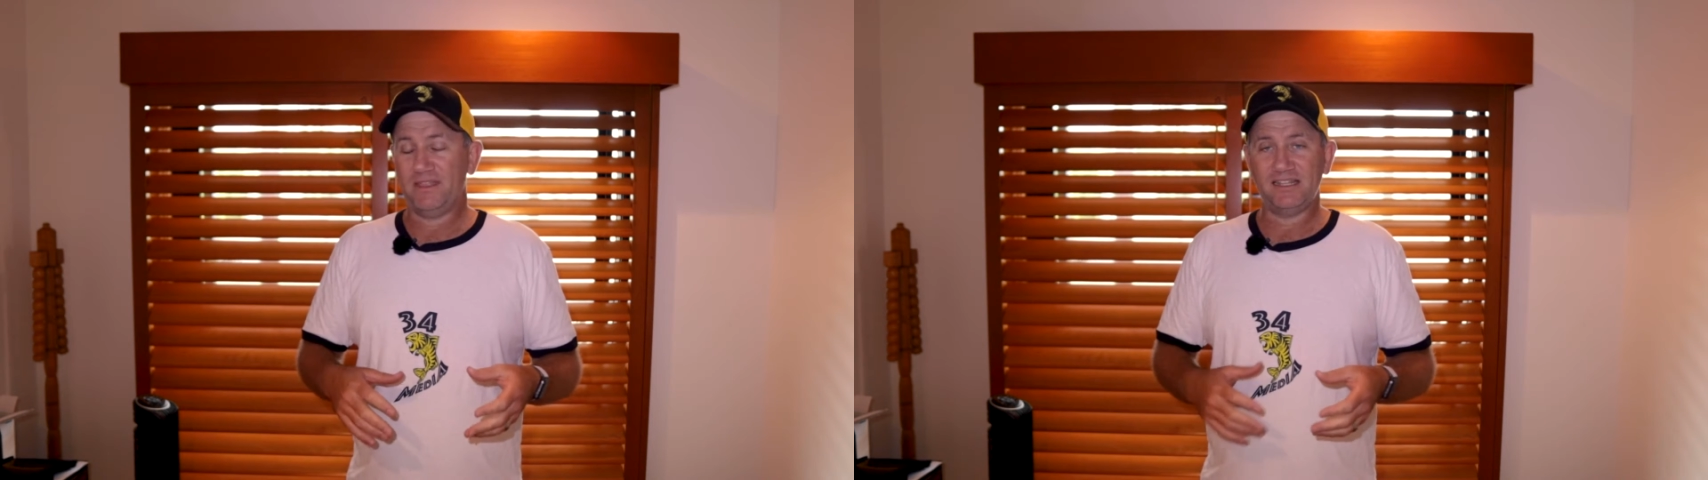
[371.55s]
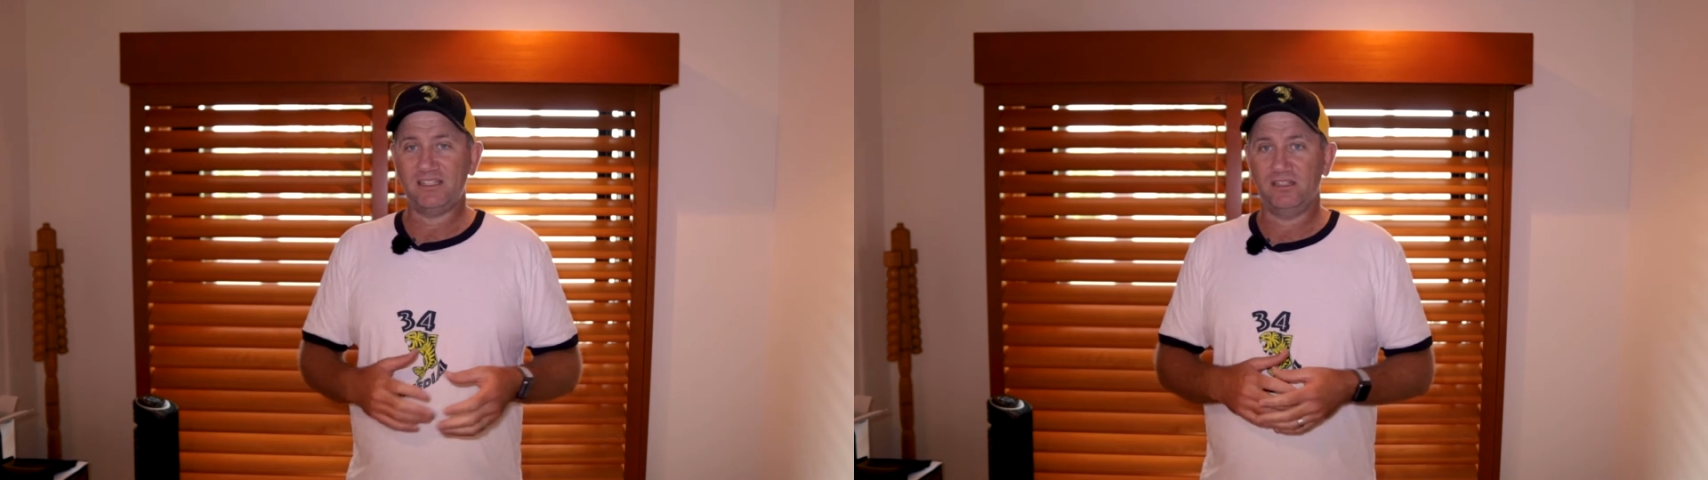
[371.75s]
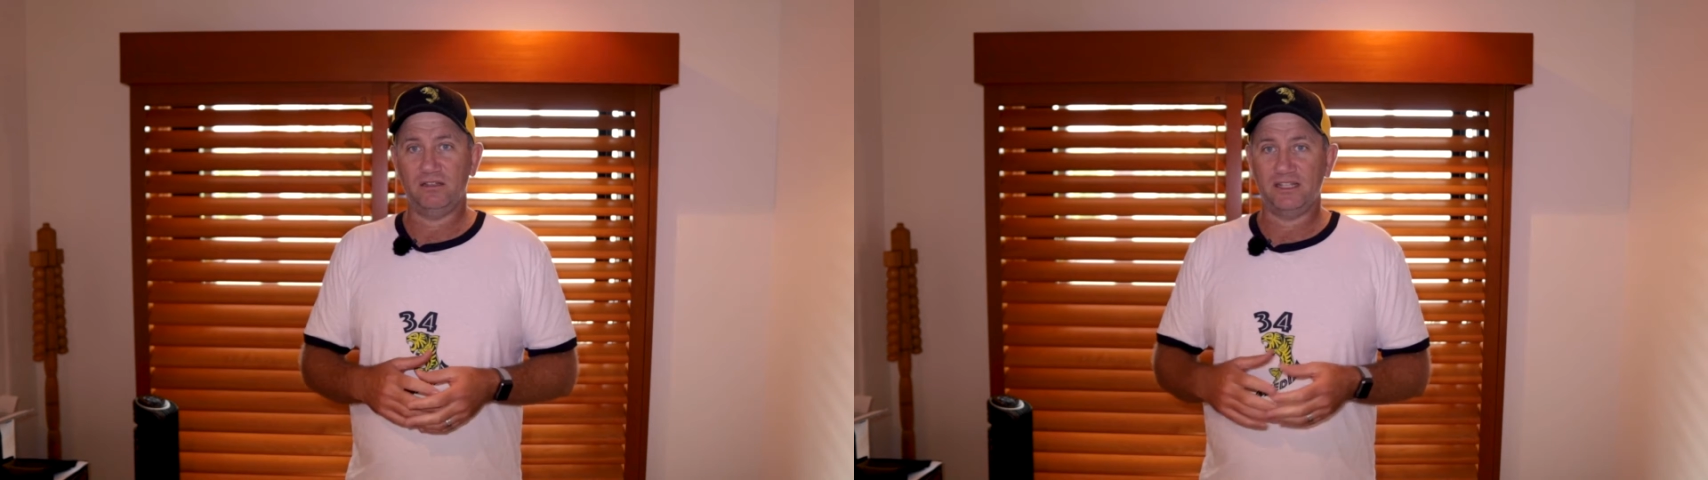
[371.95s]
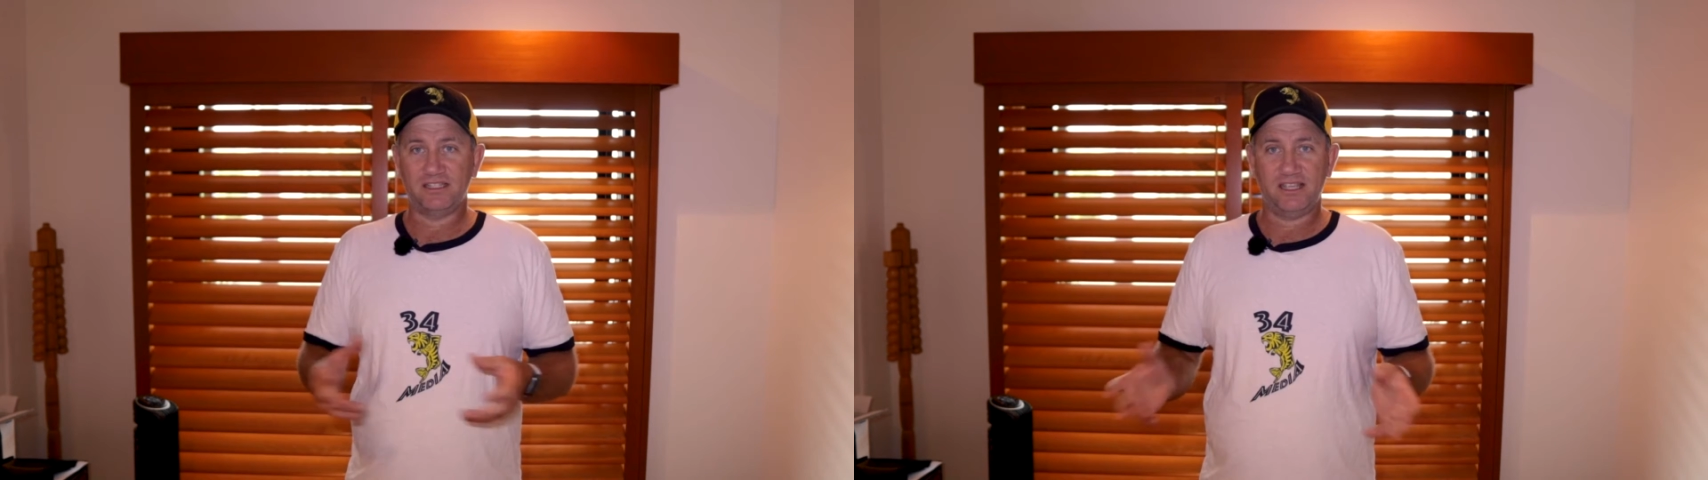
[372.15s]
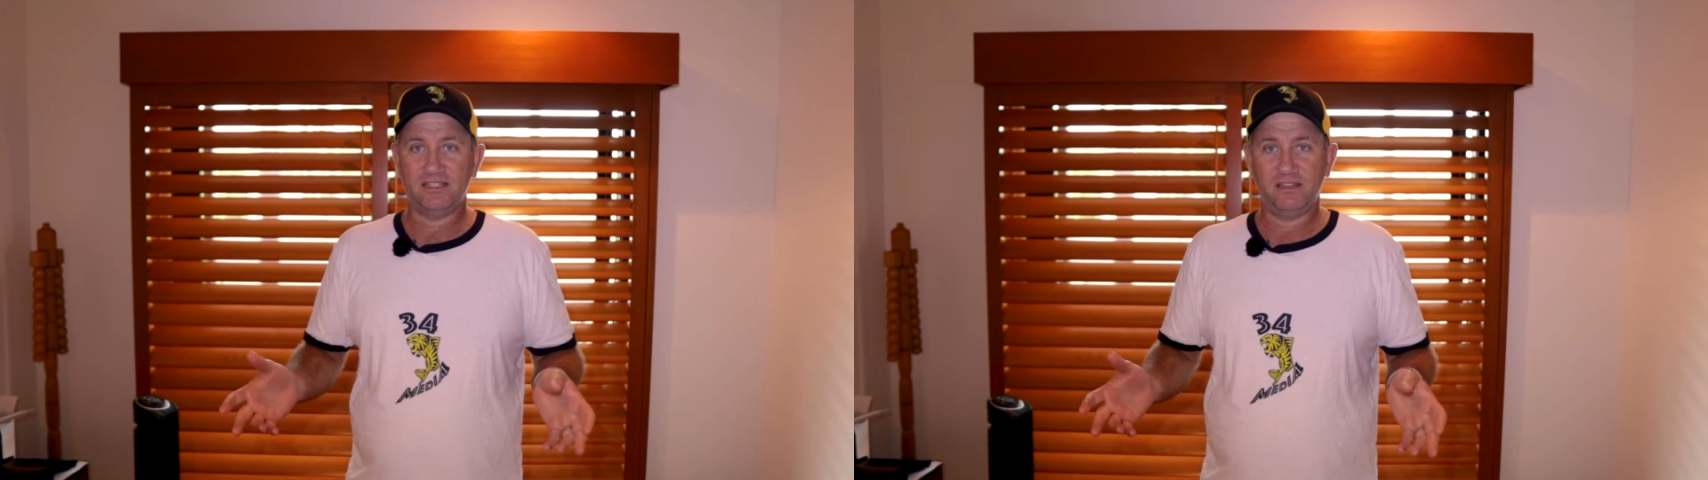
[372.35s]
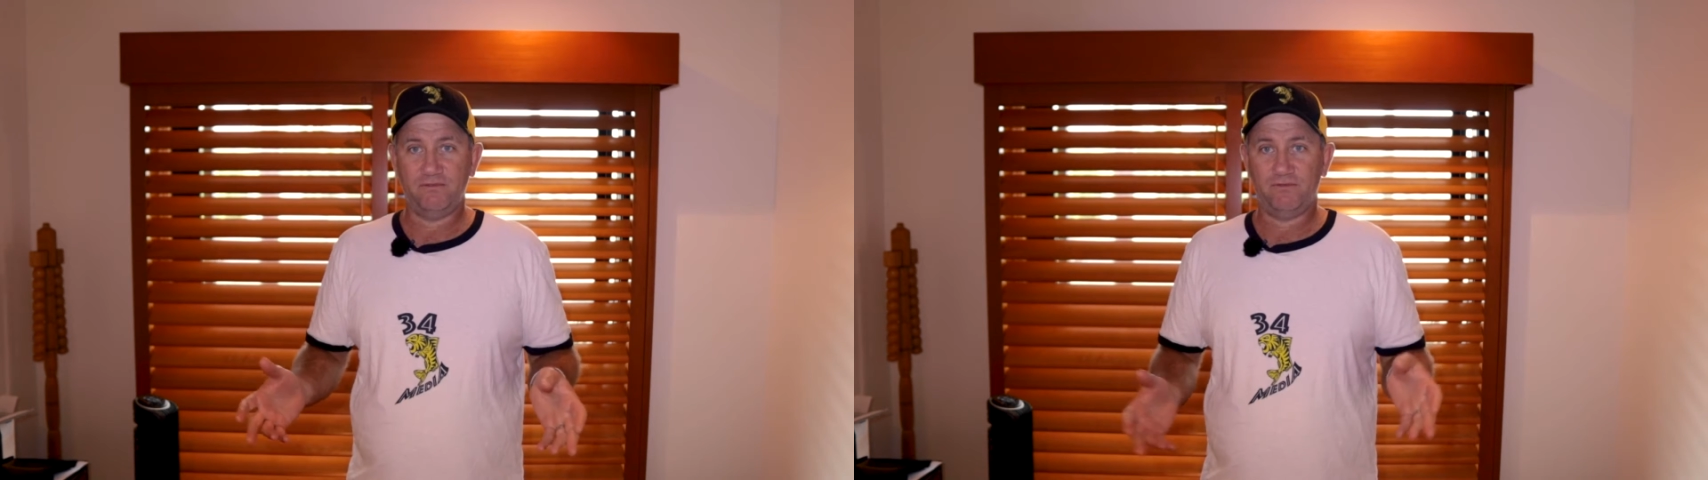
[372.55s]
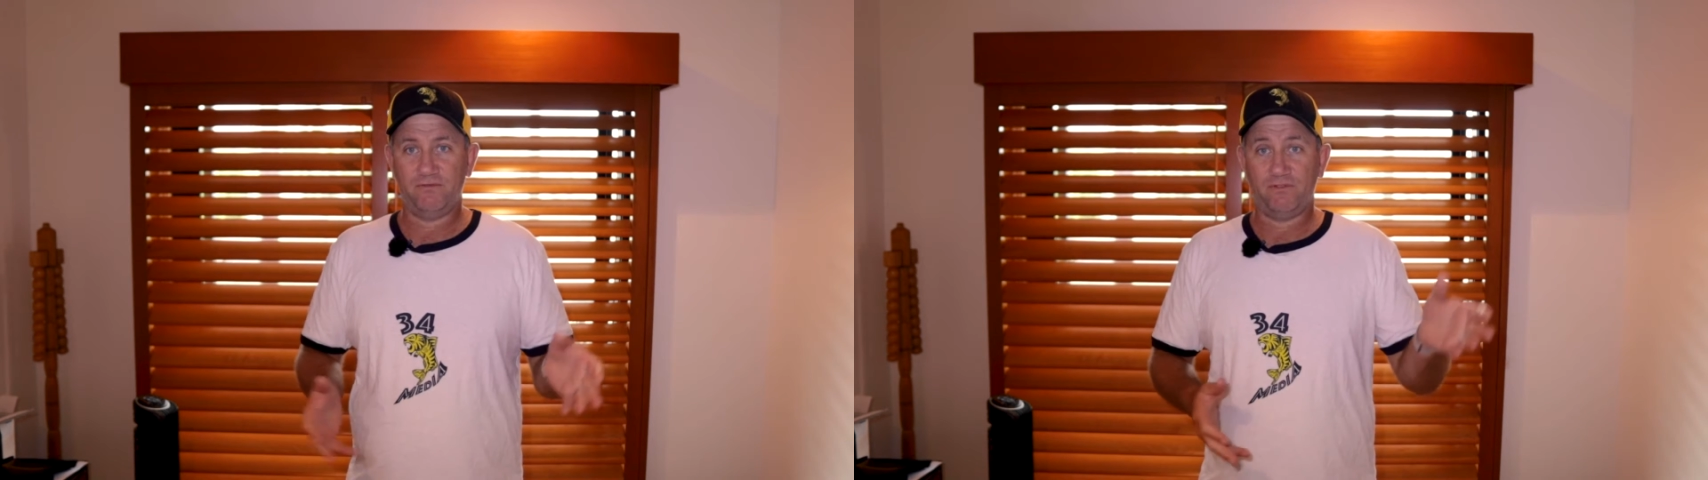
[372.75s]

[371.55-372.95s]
That's still excessive